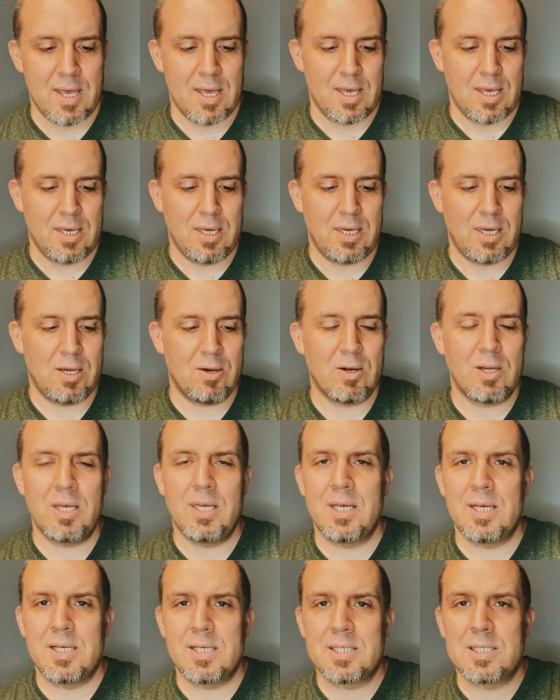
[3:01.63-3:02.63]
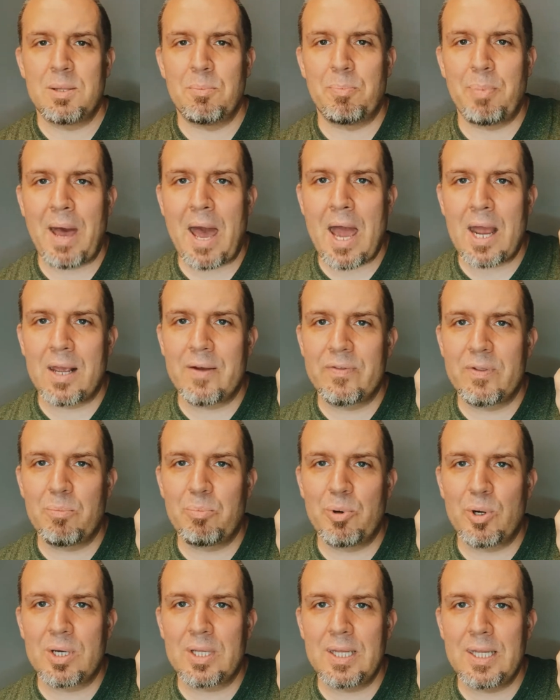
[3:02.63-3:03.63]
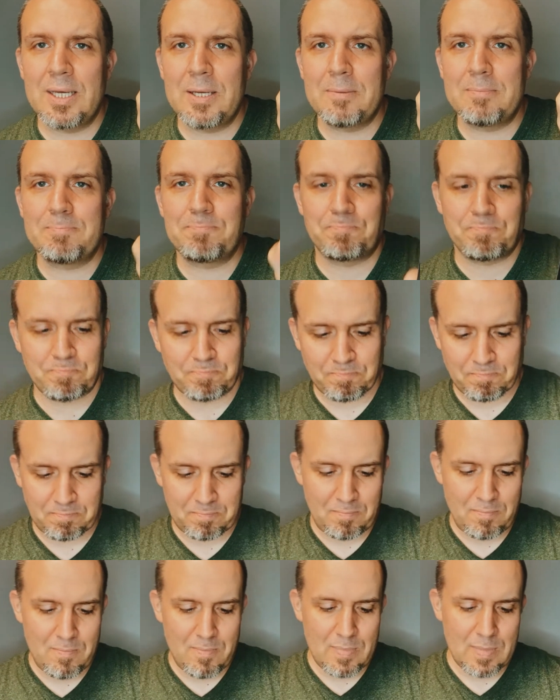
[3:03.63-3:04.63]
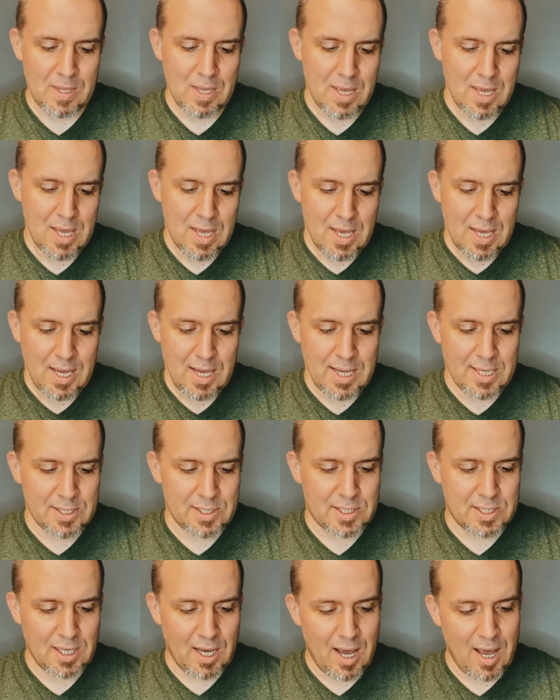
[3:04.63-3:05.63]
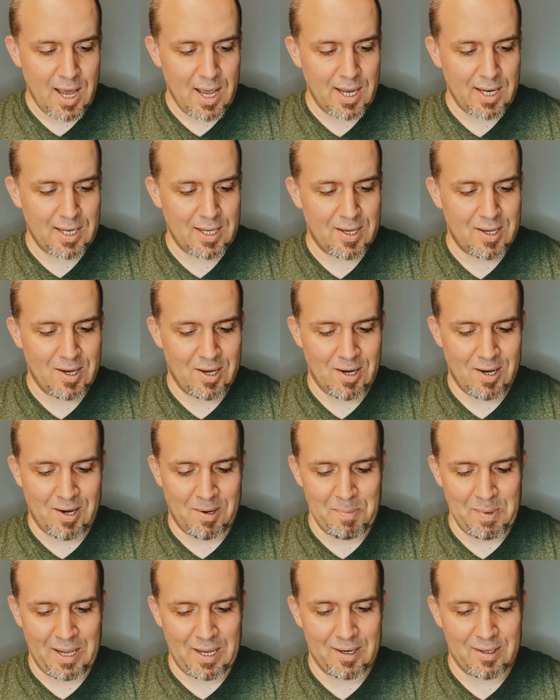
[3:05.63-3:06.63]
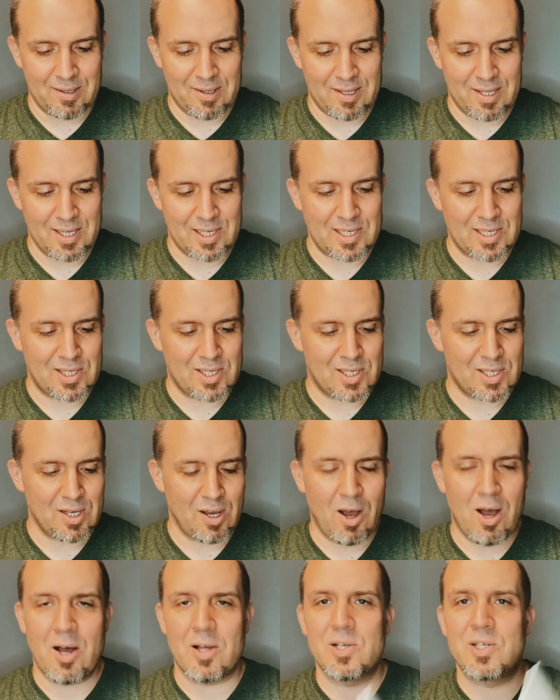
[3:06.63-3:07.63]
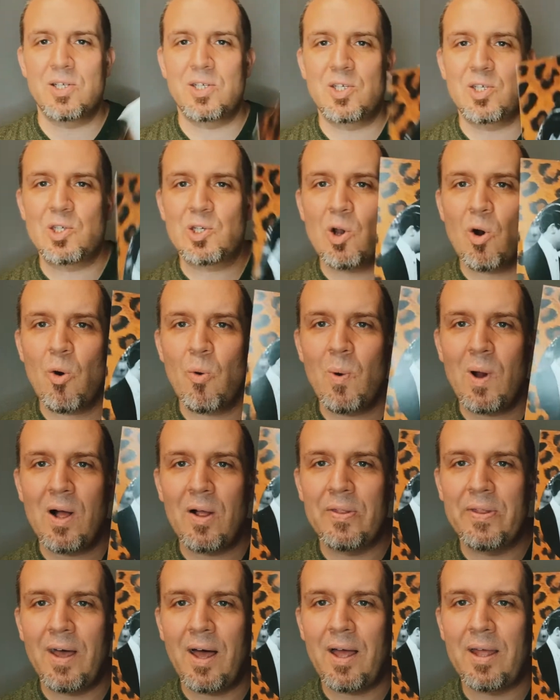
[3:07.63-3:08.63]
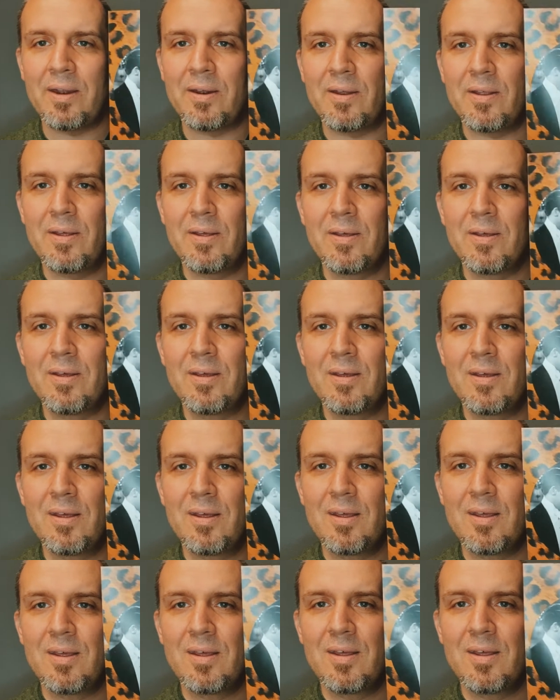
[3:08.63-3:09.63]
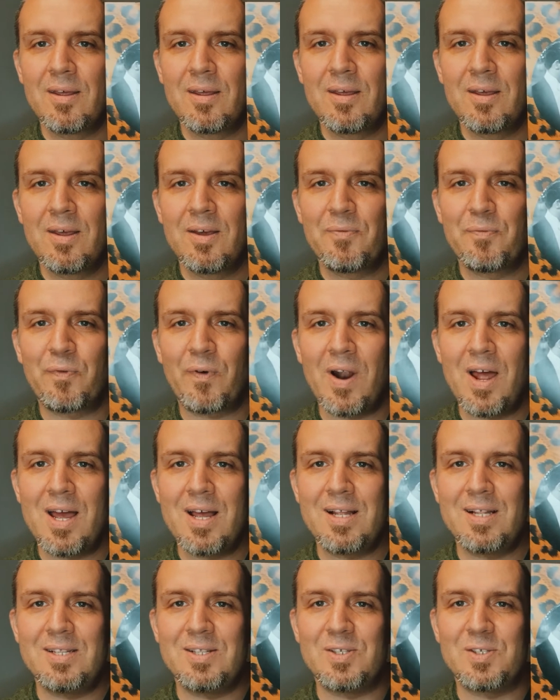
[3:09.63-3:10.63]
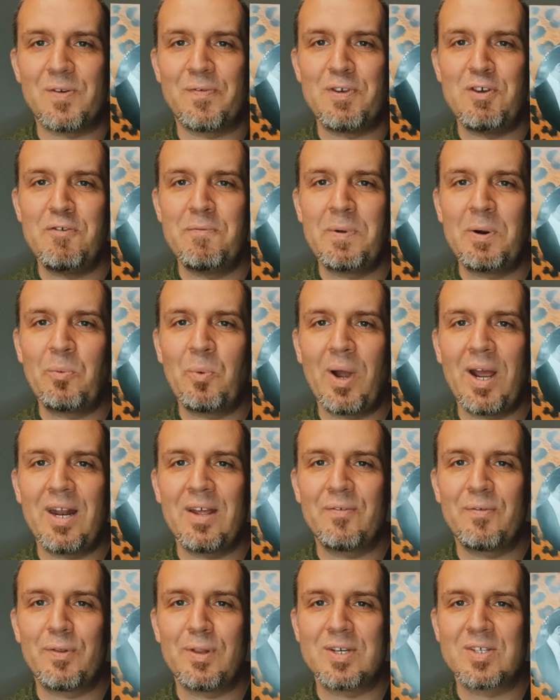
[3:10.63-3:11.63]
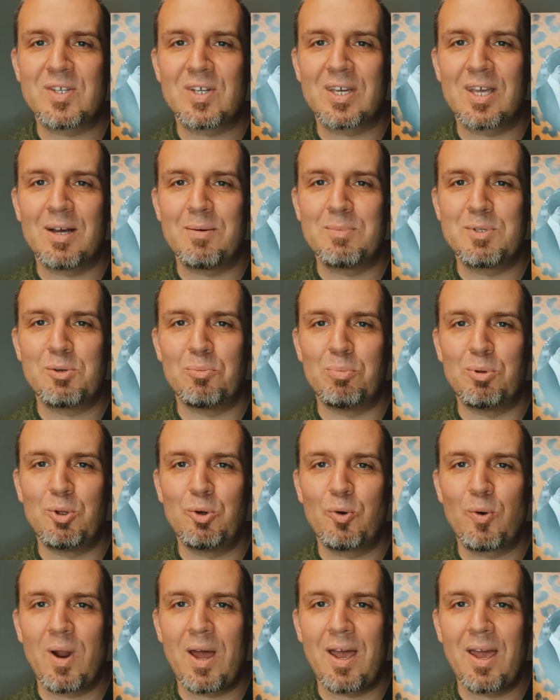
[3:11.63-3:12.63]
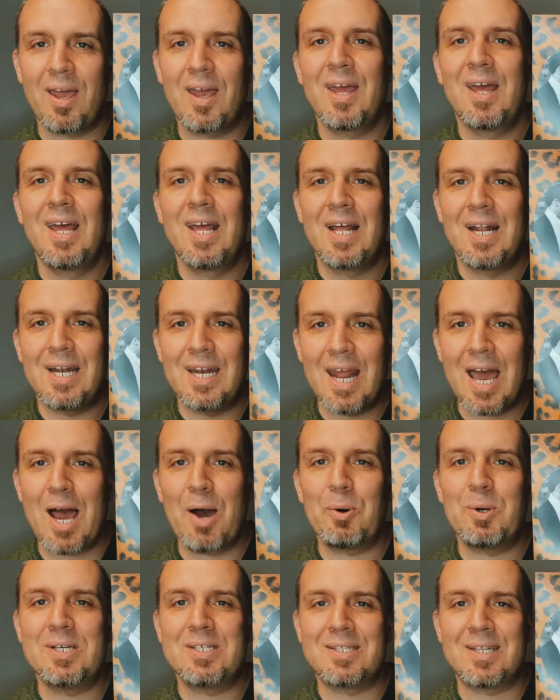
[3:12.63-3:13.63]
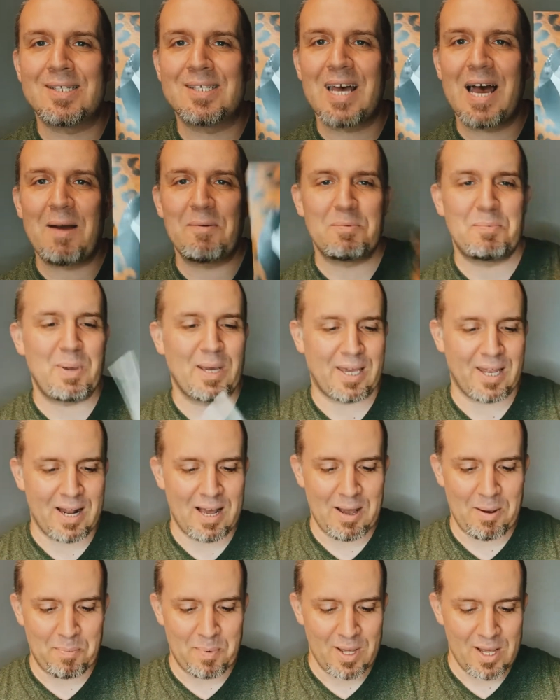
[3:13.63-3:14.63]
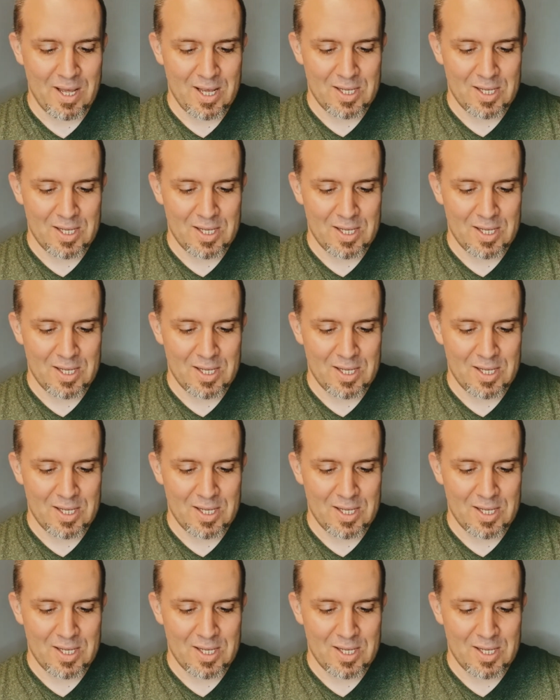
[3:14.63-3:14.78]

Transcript: Here is the back of the booklet. Inside, oh man, this is, oh, this is so well done. Friends, if you've been waiting for this to come to Blu-ray, now is the time to pick it up.